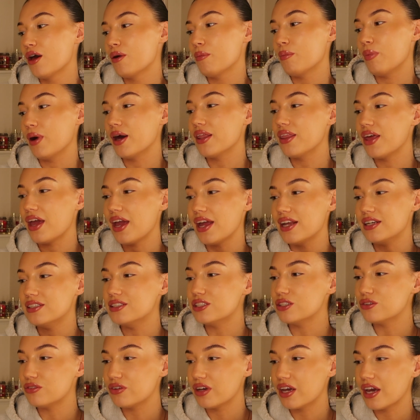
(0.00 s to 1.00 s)
by the
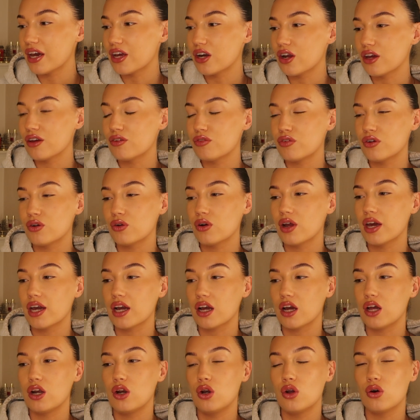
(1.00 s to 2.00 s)
end of it. And I feel like
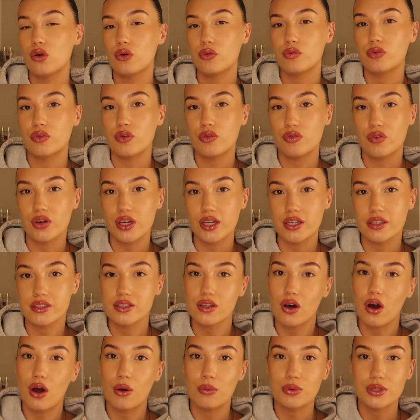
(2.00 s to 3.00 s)
a lot of the things
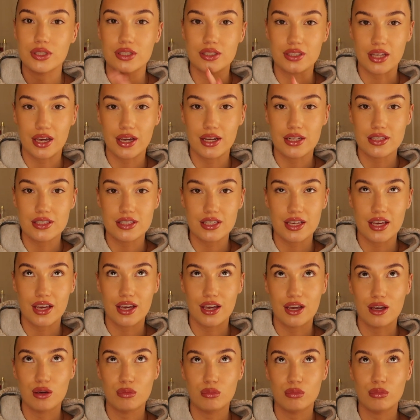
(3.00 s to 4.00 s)
that I was saying to
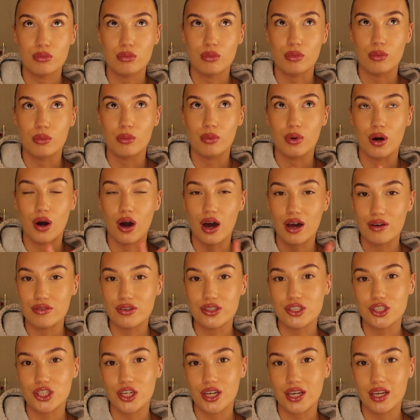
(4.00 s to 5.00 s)
him I've
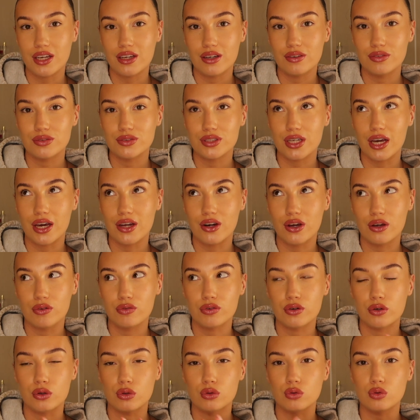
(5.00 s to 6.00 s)
achieved, and I
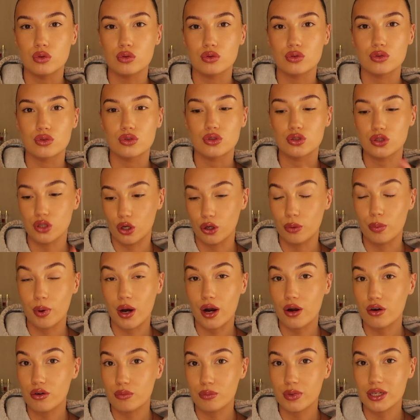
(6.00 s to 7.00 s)
feel so
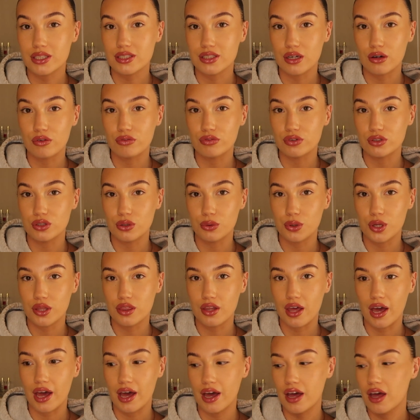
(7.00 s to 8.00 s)
proud of myself for doing
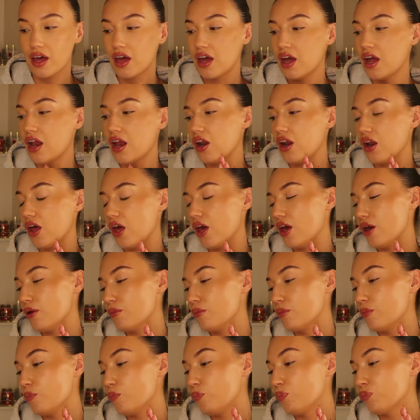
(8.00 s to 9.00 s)
that.
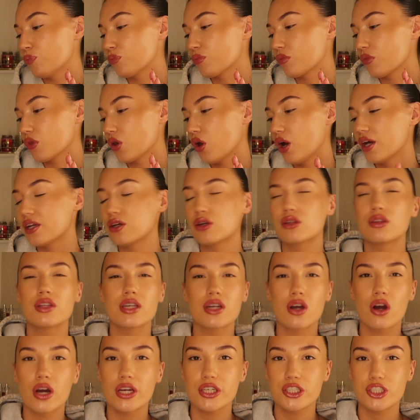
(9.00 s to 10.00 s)
um I don't
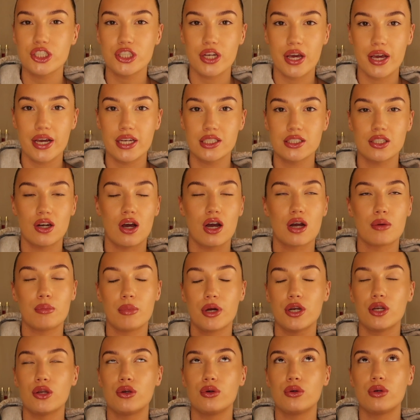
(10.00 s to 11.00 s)
think I shared like
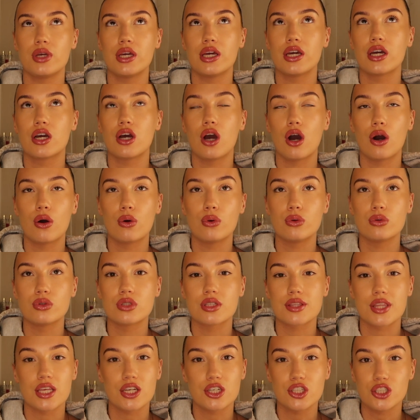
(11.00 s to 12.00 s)
my new year
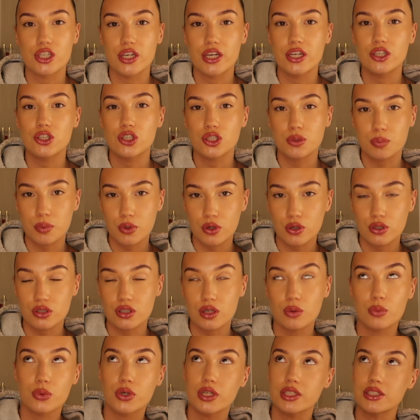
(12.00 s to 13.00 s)
goals this year just because
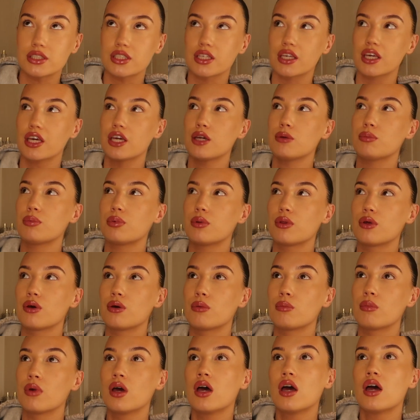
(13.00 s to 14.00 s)
I wanted to keep
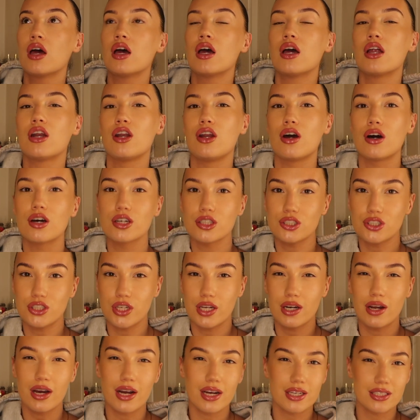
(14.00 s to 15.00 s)
them. Last
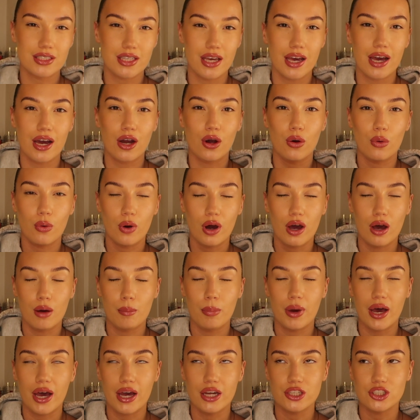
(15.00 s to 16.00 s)
year, like I said, I had quite a
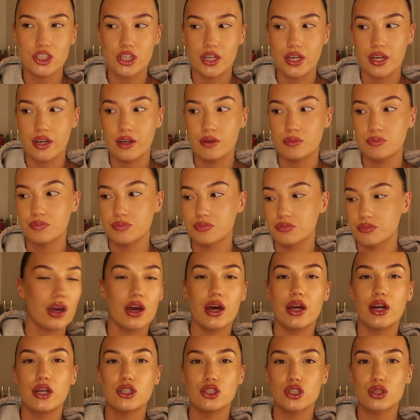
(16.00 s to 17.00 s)
bad year,
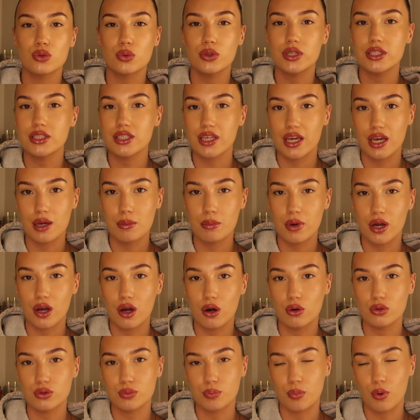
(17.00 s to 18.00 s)
and I just wanted to keep my
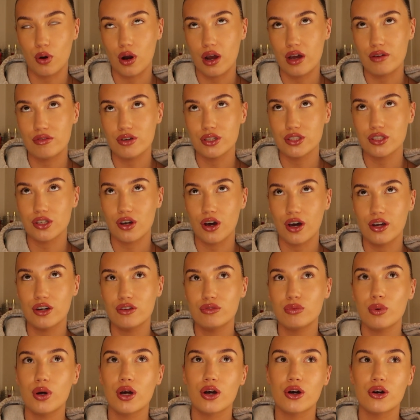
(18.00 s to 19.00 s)
goals private to kind
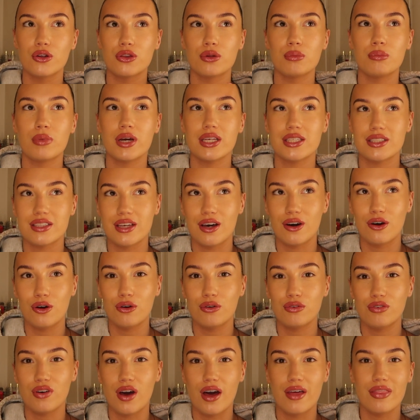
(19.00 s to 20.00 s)
of work on them
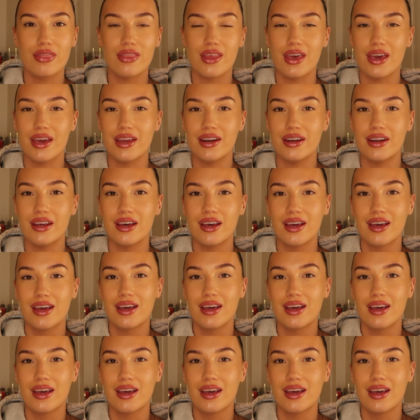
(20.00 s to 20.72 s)
myself, and then